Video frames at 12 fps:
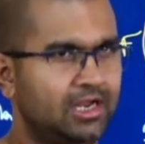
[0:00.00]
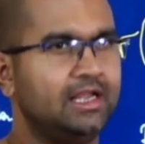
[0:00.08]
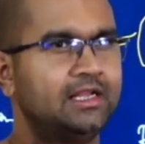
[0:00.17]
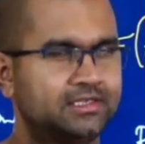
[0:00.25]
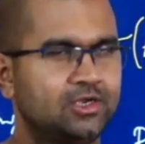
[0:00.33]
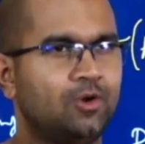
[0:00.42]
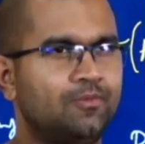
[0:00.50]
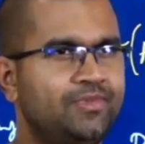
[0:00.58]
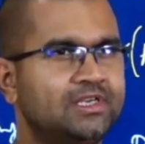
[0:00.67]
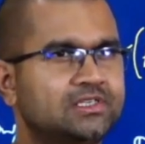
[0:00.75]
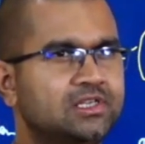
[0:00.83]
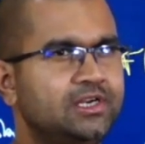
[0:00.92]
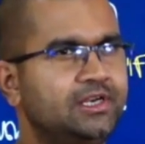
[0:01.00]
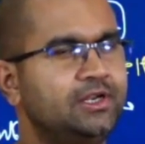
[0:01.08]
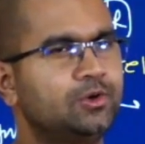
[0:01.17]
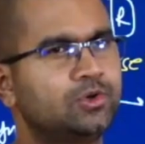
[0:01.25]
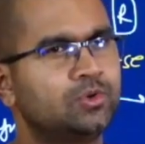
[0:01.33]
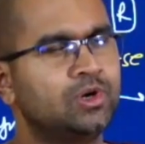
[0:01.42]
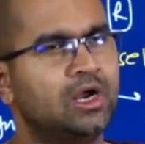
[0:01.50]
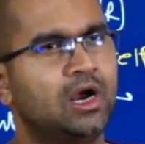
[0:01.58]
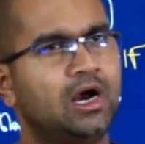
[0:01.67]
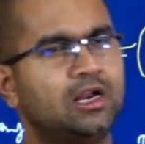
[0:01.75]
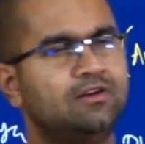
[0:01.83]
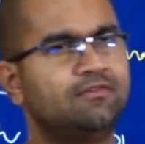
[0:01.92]
is obviously due to
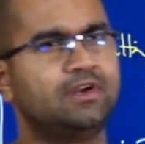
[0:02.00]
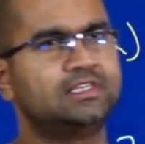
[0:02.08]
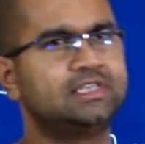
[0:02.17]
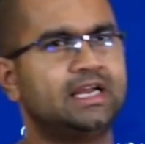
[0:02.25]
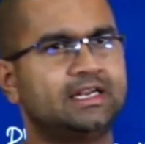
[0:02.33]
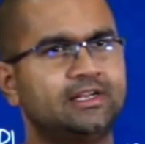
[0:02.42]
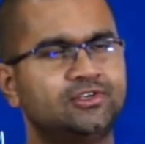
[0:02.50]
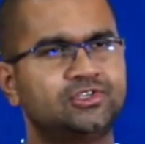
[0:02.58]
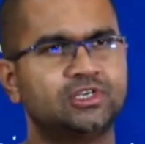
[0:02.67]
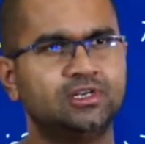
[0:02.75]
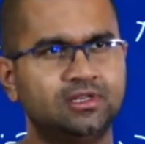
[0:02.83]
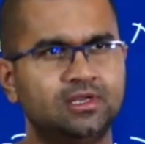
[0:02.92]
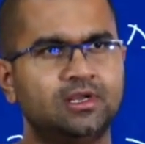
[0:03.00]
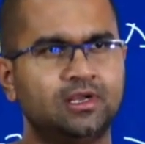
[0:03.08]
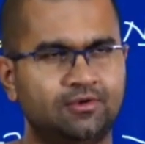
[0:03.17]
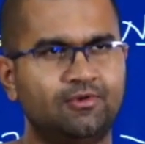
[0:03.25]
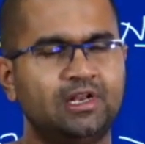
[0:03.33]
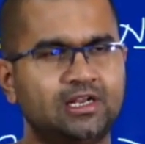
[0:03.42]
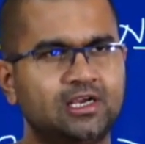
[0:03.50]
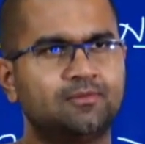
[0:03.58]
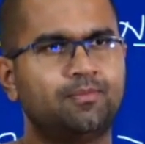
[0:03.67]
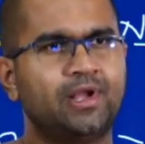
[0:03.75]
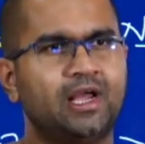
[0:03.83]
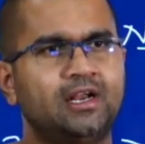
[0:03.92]
unwise attention when
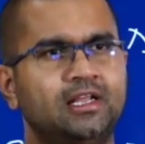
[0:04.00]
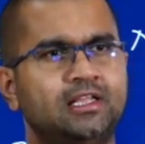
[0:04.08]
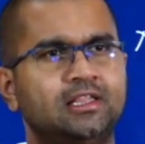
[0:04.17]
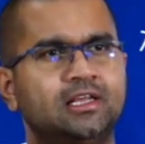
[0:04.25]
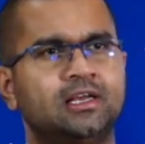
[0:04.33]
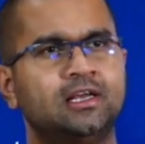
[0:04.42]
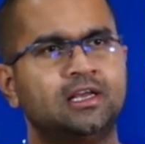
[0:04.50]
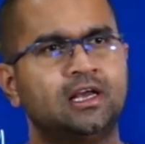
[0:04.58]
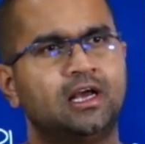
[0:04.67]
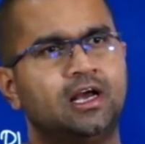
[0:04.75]
compared in the